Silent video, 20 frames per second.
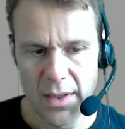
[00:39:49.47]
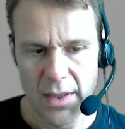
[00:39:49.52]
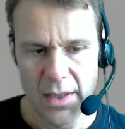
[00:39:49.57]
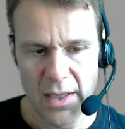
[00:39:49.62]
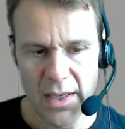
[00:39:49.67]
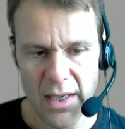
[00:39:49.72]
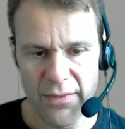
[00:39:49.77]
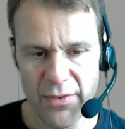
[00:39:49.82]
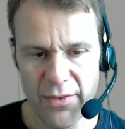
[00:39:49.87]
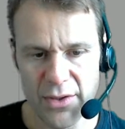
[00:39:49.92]

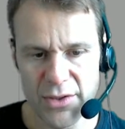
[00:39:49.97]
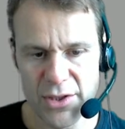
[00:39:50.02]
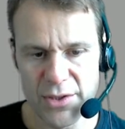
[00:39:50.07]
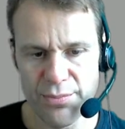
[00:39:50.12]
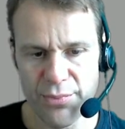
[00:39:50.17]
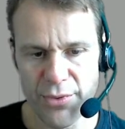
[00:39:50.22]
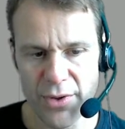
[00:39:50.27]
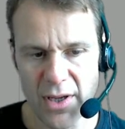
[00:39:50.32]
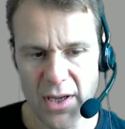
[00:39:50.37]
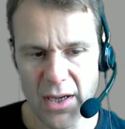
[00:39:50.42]
If I
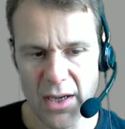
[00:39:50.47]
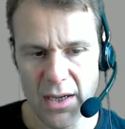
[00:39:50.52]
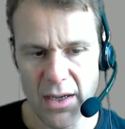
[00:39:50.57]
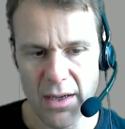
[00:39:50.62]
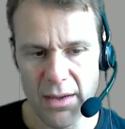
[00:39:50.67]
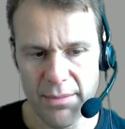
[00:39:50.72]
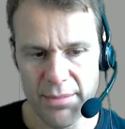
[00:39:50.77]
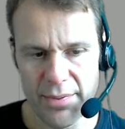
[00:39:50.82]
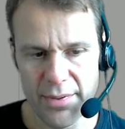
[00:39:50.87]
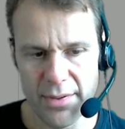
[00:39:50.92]
just bring
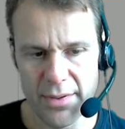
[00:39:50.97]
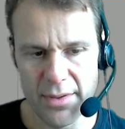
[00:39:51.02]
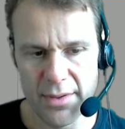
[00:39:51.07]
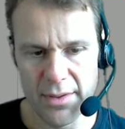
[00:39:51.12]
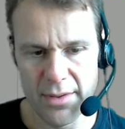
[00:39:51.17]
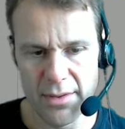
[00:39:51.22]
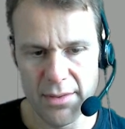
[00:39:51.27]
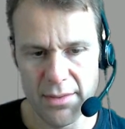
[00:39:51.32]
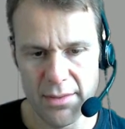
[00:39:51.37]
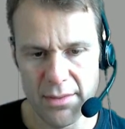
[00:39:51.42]
up,
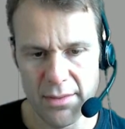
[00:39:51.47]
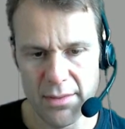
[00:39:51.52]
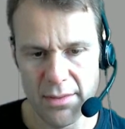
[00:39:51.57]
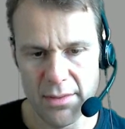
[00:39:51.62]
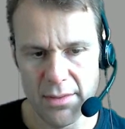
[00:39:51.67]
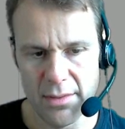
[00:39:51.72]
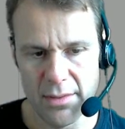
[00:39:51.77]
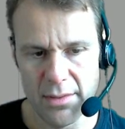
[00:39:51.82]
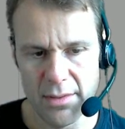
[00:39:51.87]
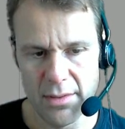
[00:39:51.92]

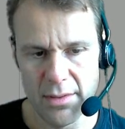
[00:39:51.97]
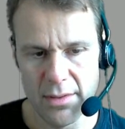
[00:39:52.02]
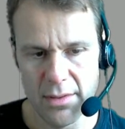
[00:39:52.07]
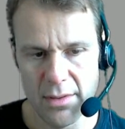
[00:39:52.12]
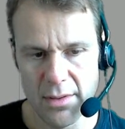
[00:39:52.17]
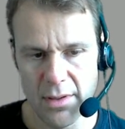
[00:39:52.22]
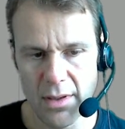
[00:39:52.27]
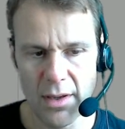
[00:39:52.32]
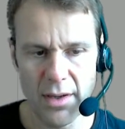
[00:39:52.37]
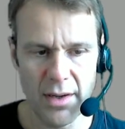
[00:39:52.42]

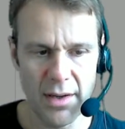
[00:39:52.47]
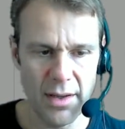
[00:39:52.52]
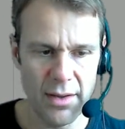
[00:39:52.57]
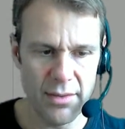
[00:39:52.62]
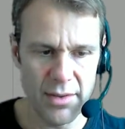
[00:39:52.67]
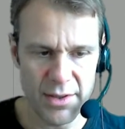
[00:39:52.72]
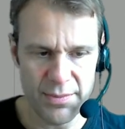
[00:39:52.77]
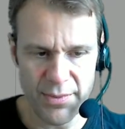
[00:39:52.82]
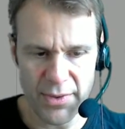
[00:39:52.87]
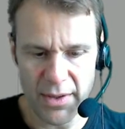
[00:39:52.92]
I don't know,
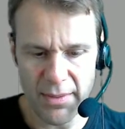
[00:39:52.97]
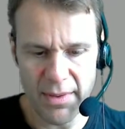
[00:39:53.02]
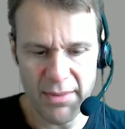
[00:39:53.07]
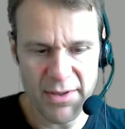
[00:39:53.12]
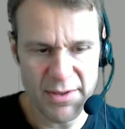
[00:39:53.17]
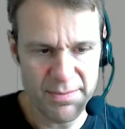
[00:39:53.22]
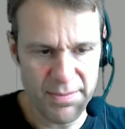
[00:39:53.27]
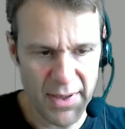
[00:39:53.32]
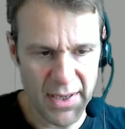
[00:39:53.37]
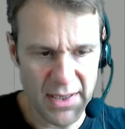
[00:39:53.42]
let's bring up
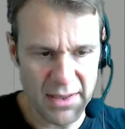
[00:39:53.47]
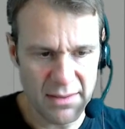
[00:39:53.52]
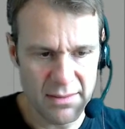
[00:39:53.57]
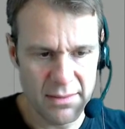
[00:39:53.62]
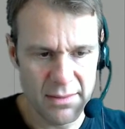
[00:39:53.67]
MS Paint.